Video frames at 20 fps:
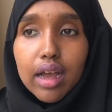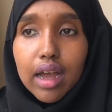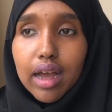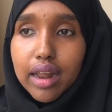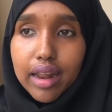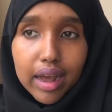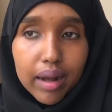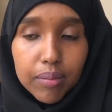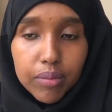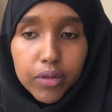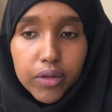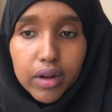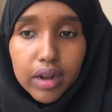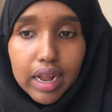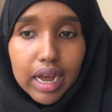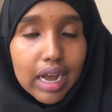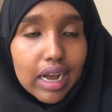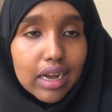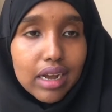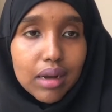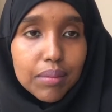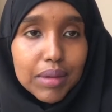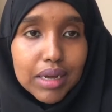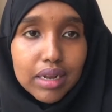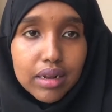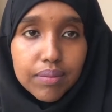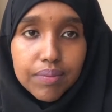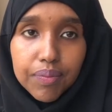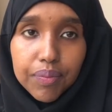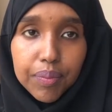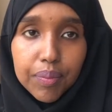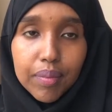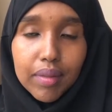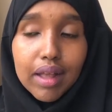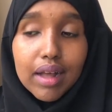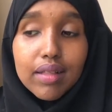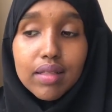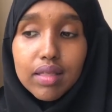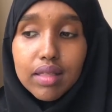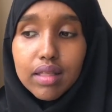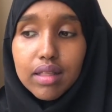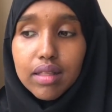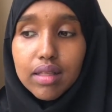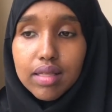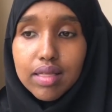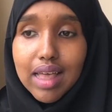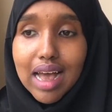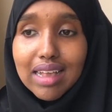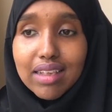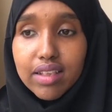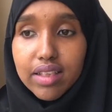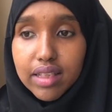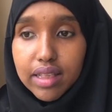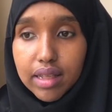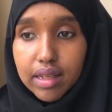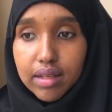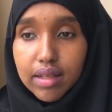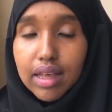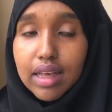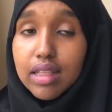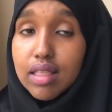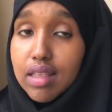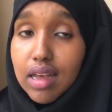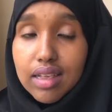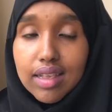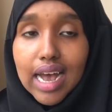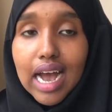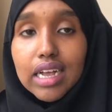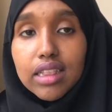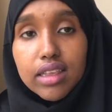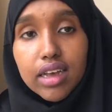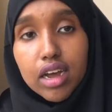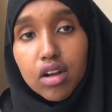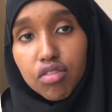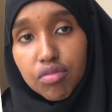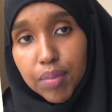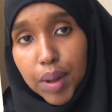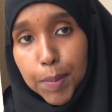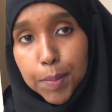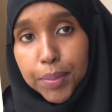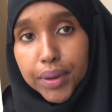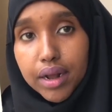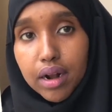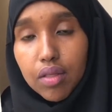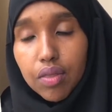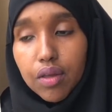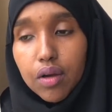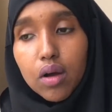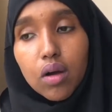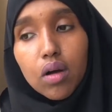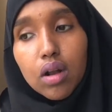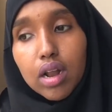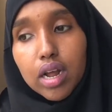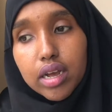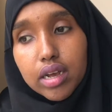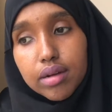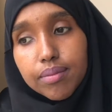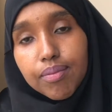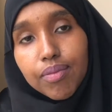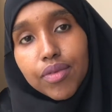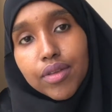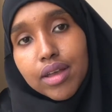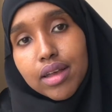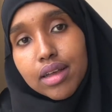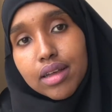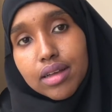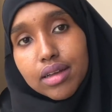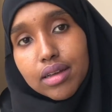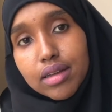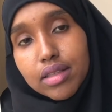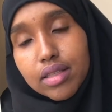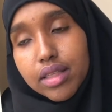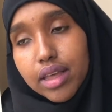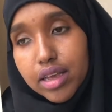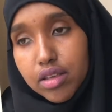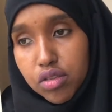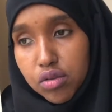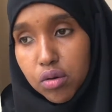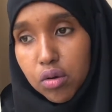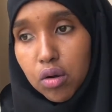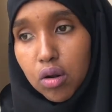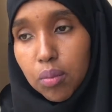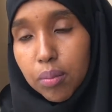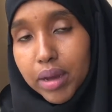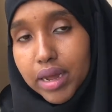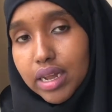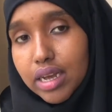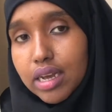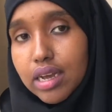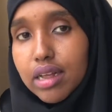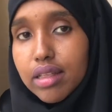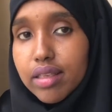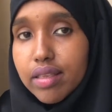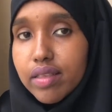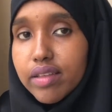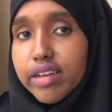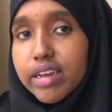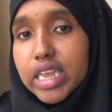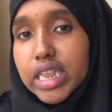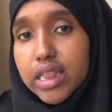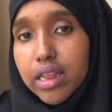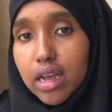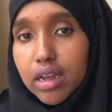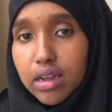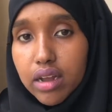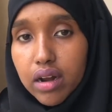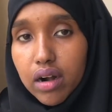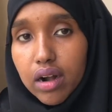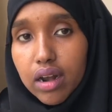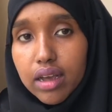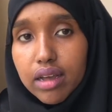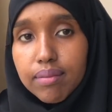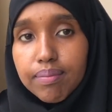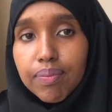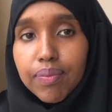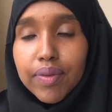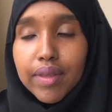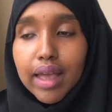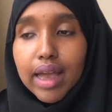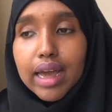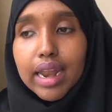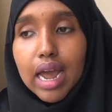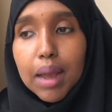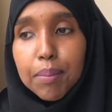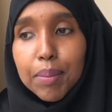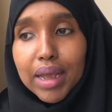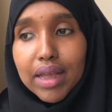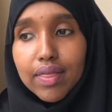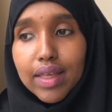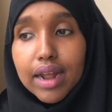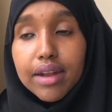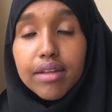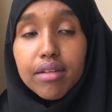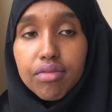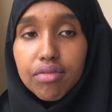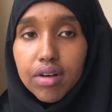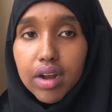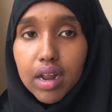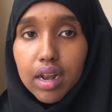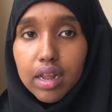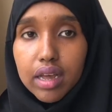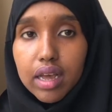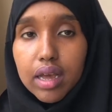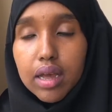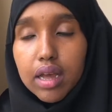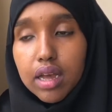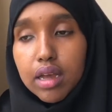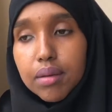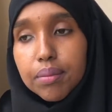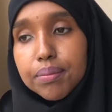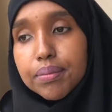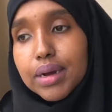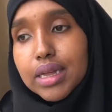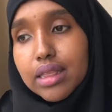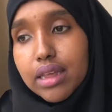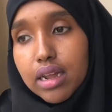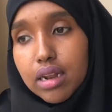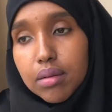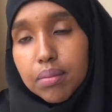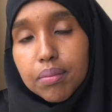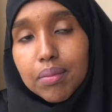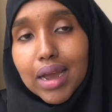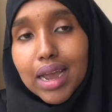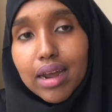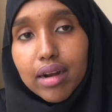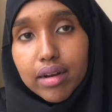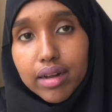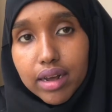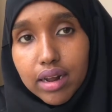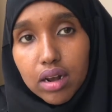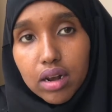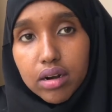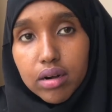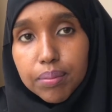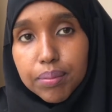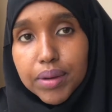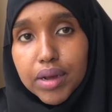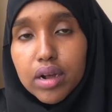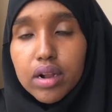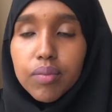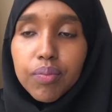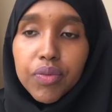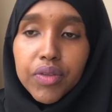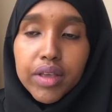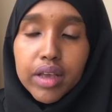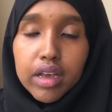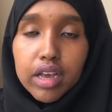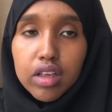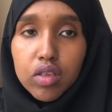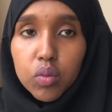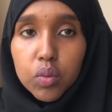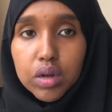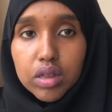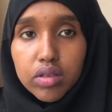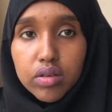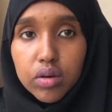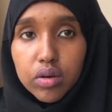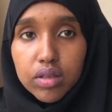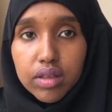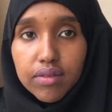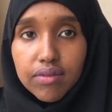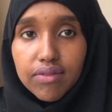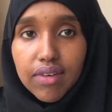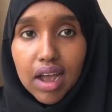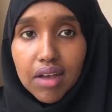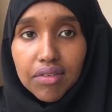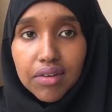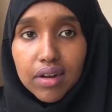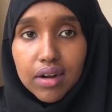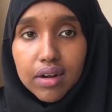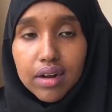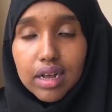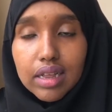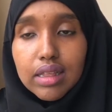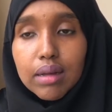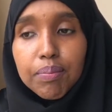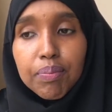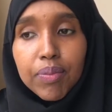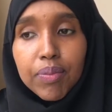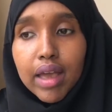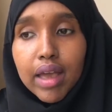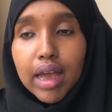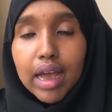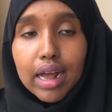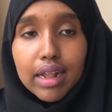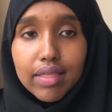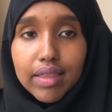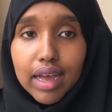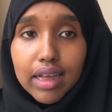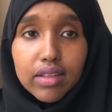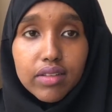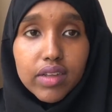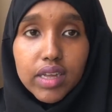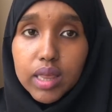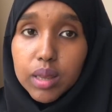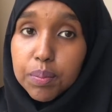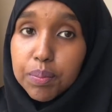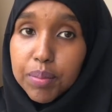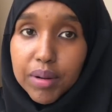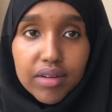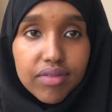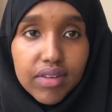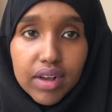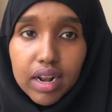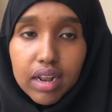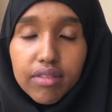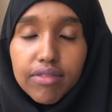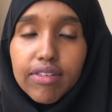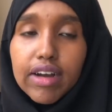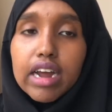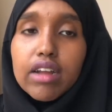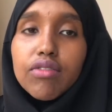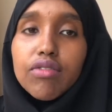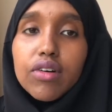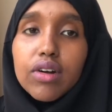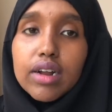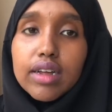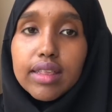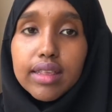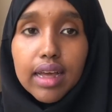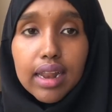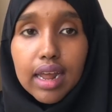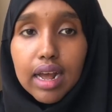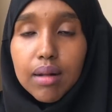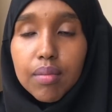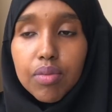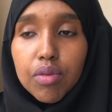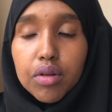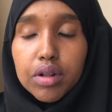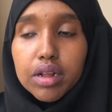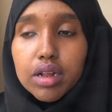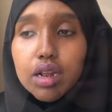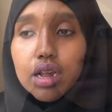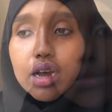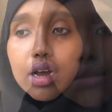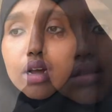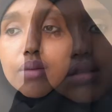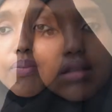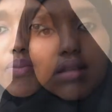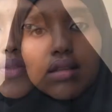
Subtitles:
Alhamdulillah. I mean, that's outside of my bill though. Like the school money, it's just a yearly, and I pay that differently. But then my regular bill is 1,500, and that's just perfectly fine for us. Alhamdulillah.